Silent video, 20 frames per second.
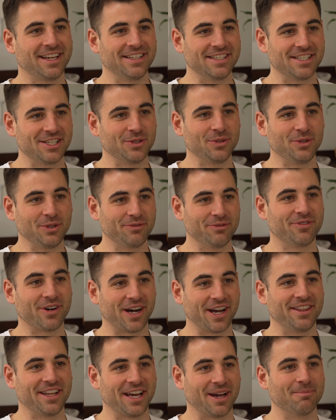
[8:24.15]
until you
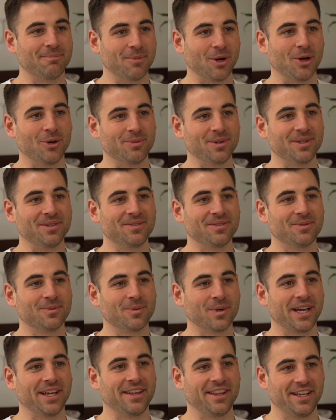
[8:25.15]
find that moment
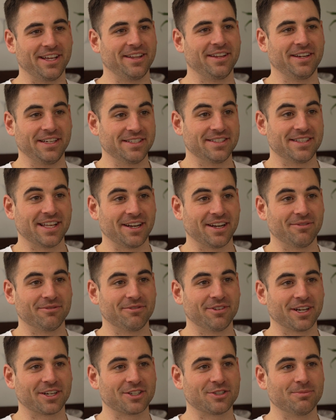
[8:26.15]
where there is that
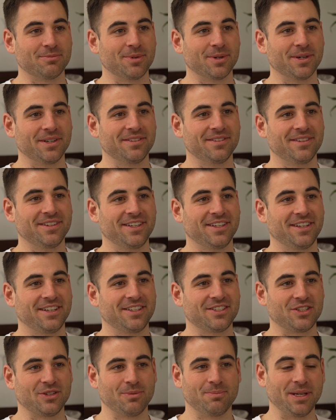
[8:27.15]
inflection point.
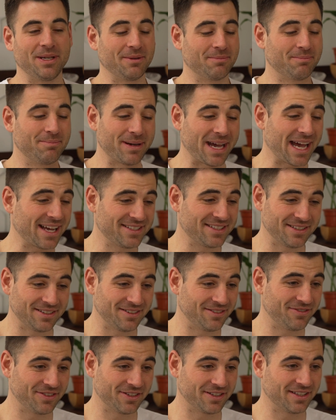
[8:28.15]
So being
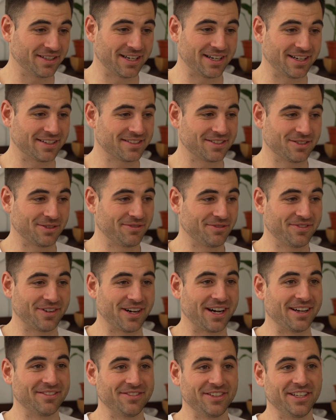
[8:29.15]
battered for the last sort of
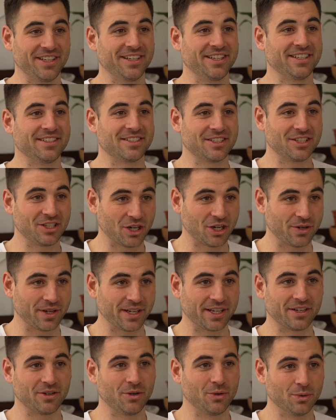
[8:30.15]
5 years,
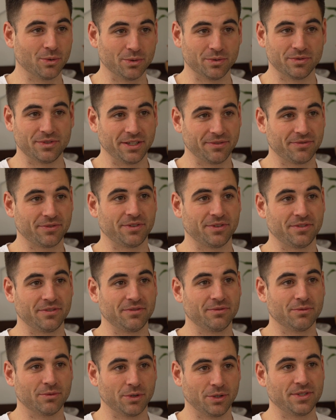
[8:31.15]
going at all different
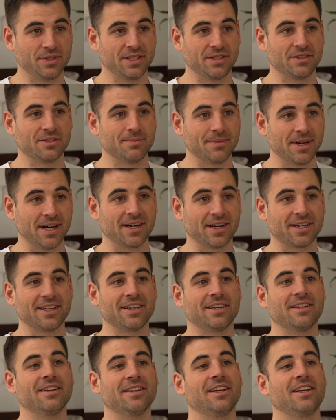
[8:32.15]
routes into
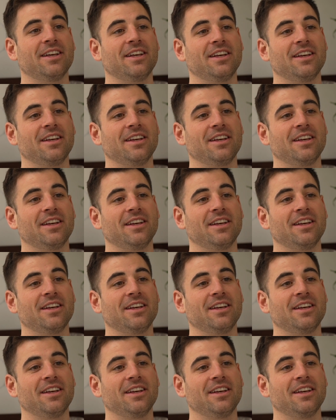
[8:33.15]
market,